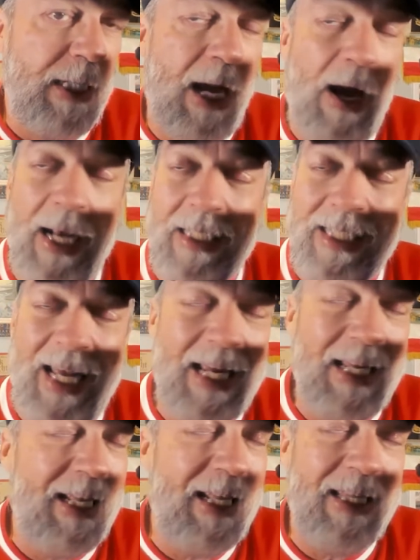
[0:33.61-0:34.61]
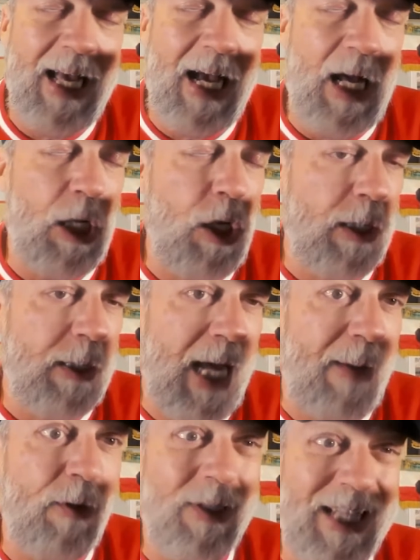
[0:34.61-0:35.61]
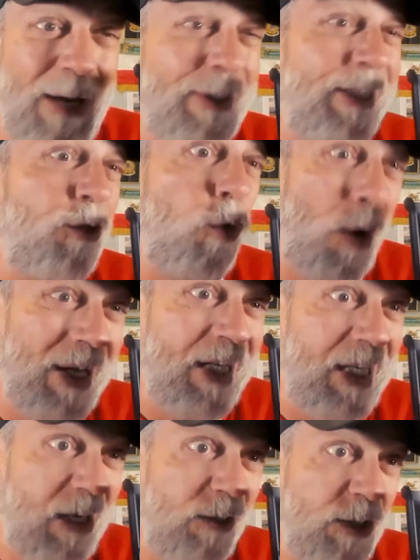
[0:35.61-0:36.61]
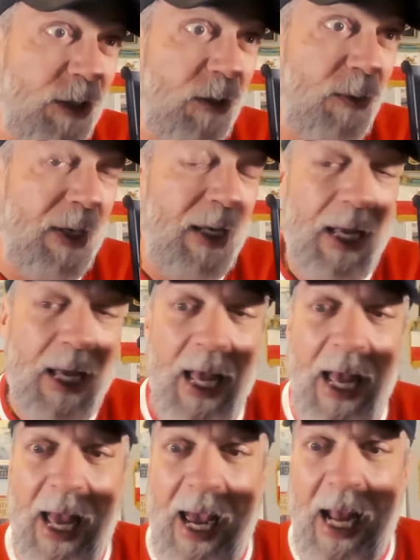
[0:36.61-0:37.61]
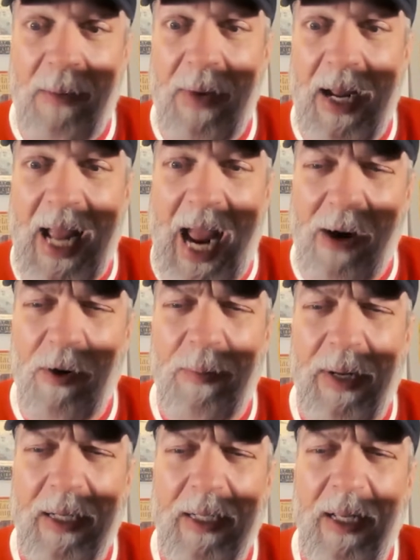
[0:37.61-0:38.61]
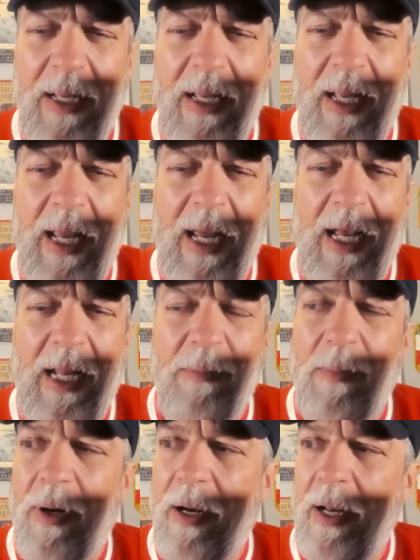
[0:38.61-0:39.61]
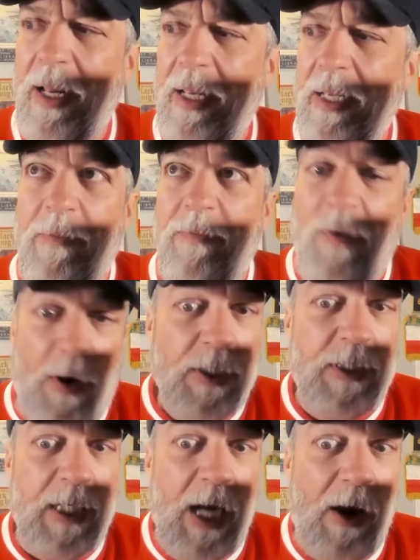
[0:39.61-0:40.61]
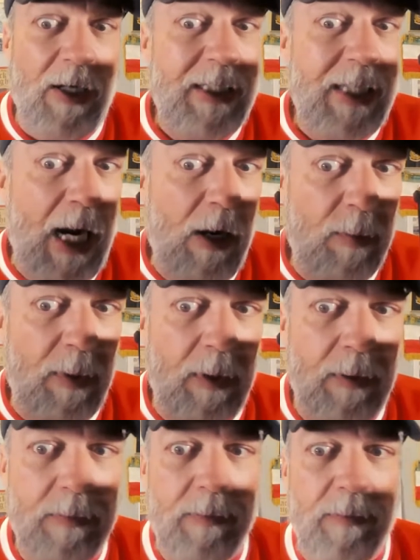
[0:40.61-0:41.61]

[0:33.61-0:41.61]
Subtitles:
Now, I say a long time ago because that was 20 years ago, and my Arabic and my Farsi are terrible.